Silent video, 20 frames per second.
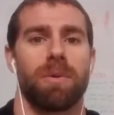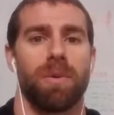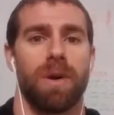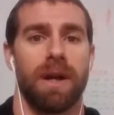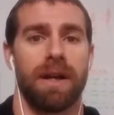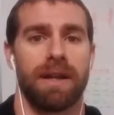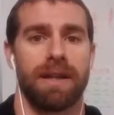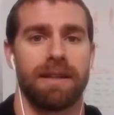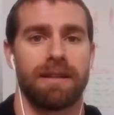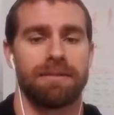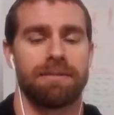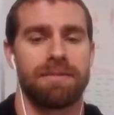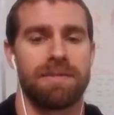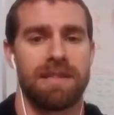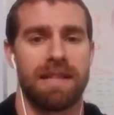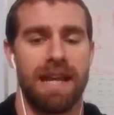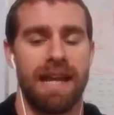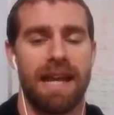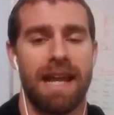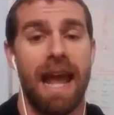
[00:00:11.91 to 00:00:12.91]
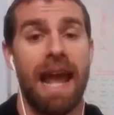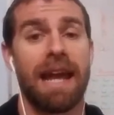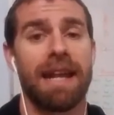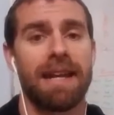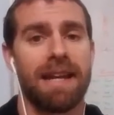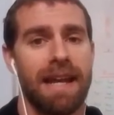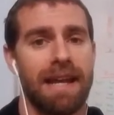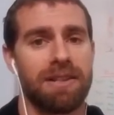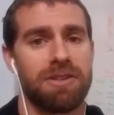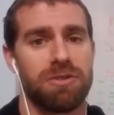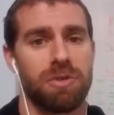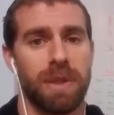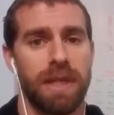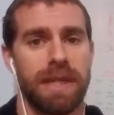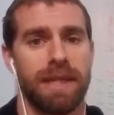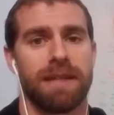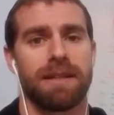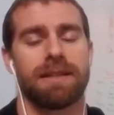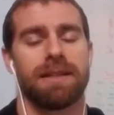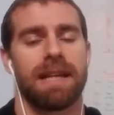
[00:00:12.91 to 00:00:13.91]
running today and next
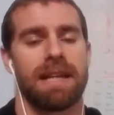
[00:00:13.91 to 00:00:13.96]
week.